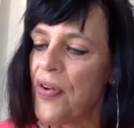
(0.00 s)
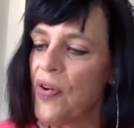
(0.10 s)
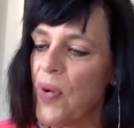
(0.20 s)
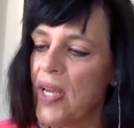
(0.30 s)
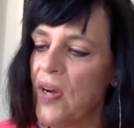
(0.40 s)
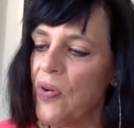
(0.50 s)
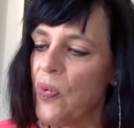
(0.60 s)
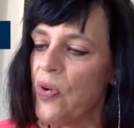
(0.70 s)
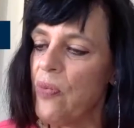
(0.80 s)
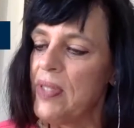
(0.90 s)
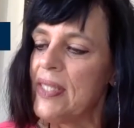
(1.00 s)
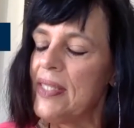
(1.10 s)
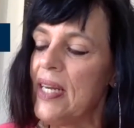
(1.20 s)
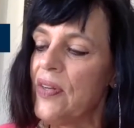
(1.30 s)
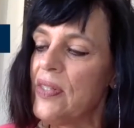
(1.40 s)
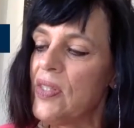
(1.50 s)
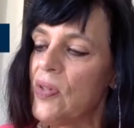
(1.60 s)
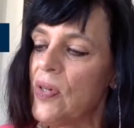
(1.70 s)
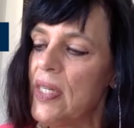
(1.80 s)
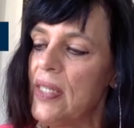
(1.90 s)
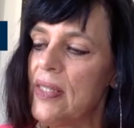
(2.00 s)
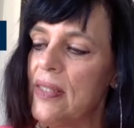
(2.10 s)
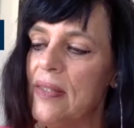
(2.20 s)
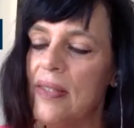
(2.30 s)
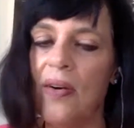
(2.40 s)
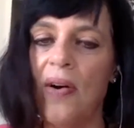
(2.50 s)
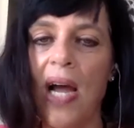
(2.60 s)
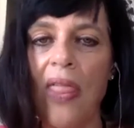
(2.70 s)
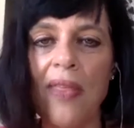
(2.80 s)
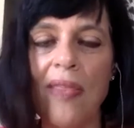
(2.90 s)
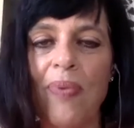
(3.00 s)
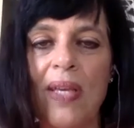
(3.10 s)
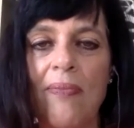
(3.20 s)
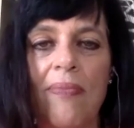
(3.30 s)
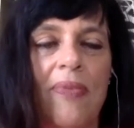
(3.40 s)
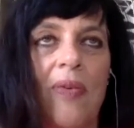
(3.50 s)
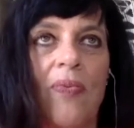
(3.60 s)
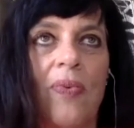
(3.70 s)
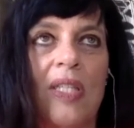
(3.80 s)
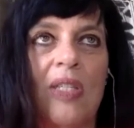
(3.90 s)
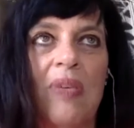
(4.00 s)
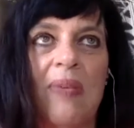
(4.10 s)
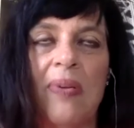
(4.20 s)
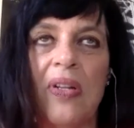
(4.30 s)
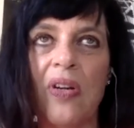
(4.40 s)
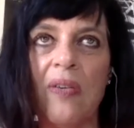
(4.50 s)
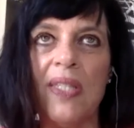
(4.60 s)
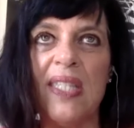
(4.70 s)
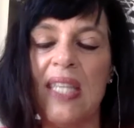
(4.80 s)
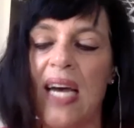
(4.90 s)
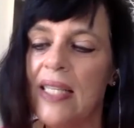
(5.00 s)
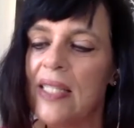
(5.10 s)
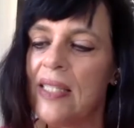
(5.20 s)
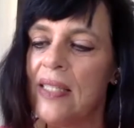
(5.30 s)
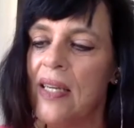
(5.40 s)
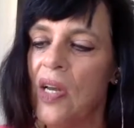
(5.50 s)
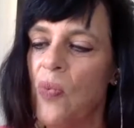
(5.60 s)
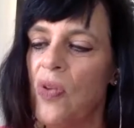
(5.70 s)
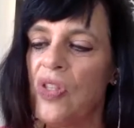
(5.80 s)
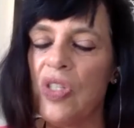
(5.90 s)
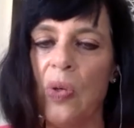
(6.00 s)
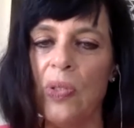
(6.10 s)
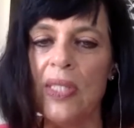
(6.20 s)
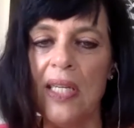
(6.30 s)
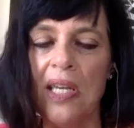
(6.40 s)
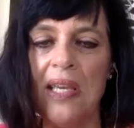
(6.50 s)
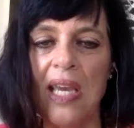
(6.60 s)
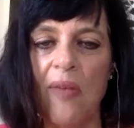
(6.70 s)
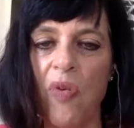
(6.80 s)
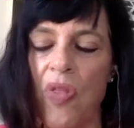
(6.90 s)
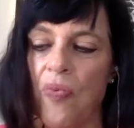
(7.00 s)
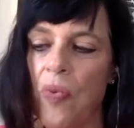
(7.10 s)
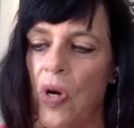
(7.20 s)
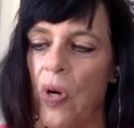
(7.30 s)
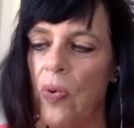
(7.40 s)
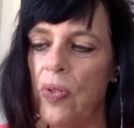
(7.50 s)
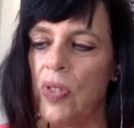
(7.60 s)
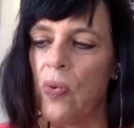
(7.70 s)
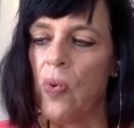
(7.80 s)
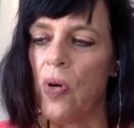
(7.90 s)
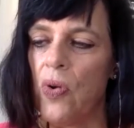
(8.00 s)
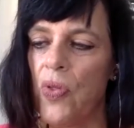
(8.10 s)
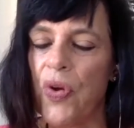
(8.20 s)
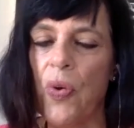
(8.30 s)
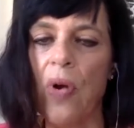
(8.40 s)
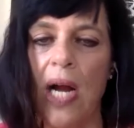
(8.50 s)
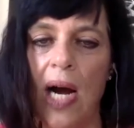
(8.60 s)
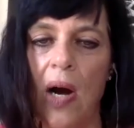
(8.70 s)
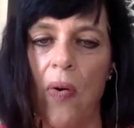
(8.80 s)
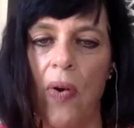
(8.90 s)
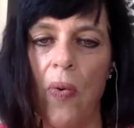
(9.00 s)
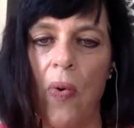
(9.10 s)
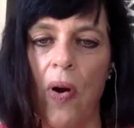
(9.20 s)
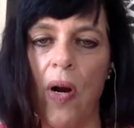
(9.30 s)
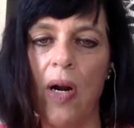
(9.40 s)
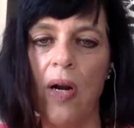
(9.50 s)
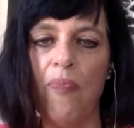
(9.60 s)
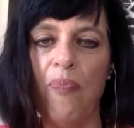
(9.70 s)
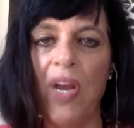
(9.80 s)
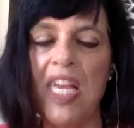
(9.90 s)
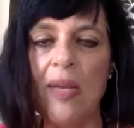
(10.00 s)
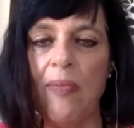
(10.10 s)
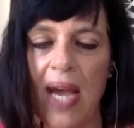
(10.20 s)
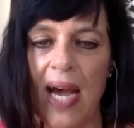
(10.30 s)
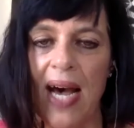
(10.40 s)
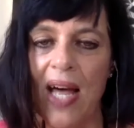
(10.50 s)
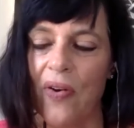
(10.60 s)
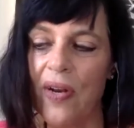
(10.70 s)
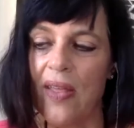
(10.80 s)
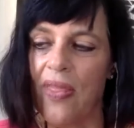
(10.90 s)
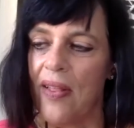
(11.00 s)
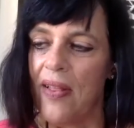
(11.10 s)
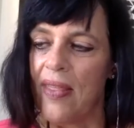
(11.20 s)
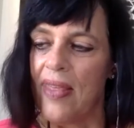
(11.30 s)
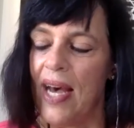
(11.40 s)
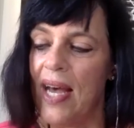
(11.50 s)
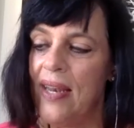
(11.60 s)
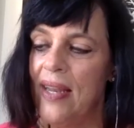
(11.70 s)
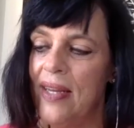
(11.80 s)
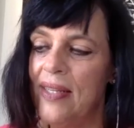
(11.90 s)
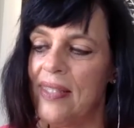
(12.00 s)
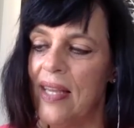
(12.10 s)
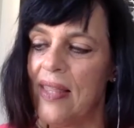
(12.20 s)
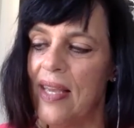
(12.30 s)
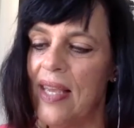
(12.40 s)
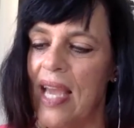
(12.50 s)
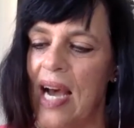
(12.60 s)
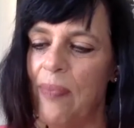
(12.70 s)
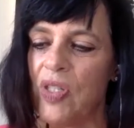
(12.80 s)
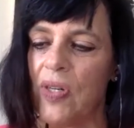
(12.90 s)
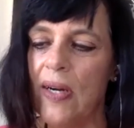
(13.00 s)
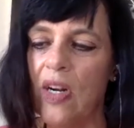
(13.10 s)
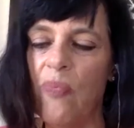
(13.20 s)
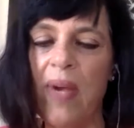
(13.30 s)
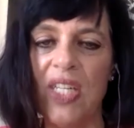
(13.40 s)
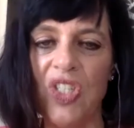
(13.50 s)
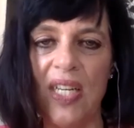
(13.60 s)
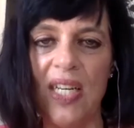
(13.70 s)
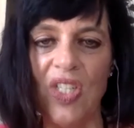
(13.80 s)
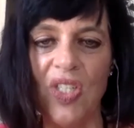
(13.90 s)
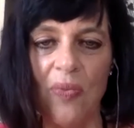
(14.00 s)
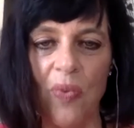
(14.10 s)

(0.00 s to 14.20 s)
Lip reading: way to own a room is to tell good stories. So I think the reason people are obsessed with shows like Game of Thrones or The Crown or Breaking Bad or anything like that is that they capture our imagination with their